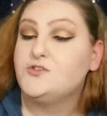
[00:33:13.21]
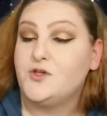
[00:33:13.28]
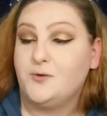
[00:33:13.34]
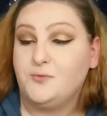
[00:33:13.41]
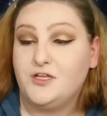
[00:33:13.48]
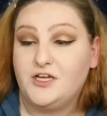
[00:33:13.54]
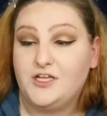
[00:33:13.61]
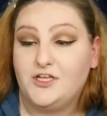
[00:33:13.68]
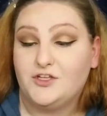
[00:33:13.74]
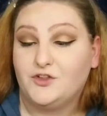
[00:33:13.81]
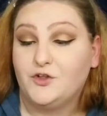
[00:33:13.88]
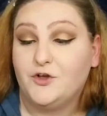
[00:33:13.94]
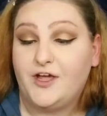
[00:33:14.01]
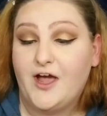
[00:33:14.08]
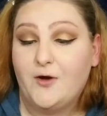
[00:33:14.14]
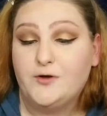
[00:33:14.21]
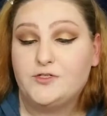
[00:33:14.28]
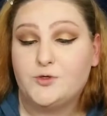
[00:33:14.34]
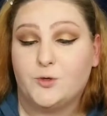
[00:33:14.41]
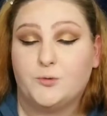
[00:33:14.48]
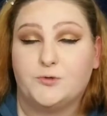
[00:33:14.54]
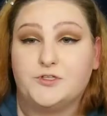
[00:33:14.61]
So I'm gonna, look how
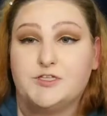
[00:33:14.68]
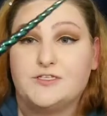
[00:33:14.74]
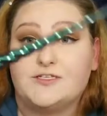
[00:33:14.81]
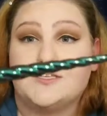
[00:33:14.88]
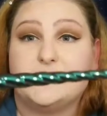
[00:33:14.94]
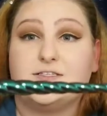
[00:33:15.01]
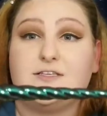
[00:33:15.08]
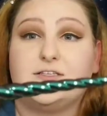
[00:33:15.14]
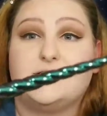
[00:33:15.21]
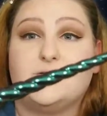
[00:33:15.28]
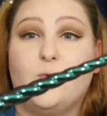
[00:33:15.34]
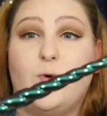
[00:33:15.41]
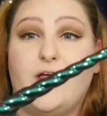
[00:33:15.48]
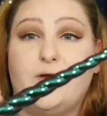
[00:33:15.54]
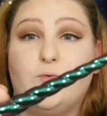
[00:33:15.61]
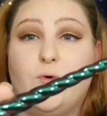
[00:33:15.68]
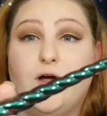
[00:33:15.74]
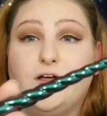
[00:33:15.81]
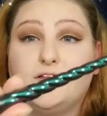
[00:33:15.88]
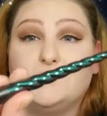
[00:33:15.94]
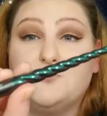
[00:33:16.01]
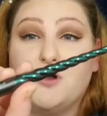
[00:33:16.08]
adorable this is. It's a Wet n
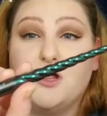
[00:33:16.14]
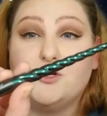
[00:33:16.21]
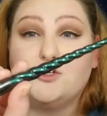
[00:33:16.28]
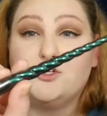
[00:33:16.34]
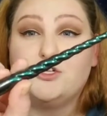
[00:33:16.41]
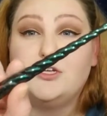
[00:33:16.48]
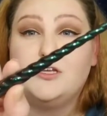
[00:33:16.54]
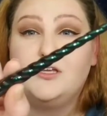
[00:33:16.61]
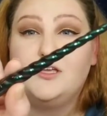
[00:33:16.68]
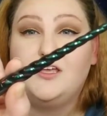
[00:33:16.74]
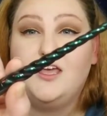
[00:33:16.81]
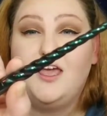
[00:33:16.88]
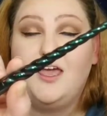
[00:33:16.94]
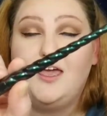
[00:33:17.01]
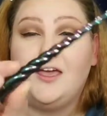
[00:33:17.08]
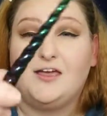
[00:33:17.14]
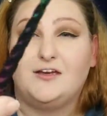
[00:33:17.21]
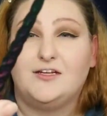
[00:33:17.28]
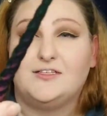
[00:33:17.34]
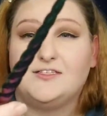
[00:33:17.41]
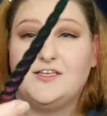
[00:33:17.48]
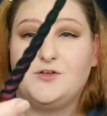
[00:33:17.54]
Wild brush
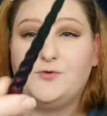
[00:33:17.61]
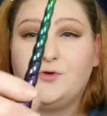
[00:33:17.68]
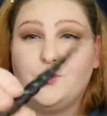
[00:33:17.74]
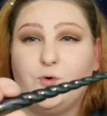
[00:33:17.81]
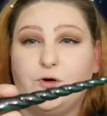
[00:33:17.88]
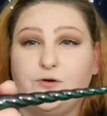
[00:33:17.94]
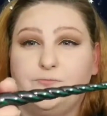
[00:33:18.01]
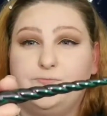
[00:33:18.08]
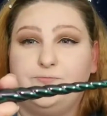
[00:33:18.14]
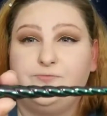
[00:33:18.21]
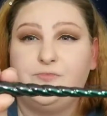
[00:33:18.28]
and it's unicorn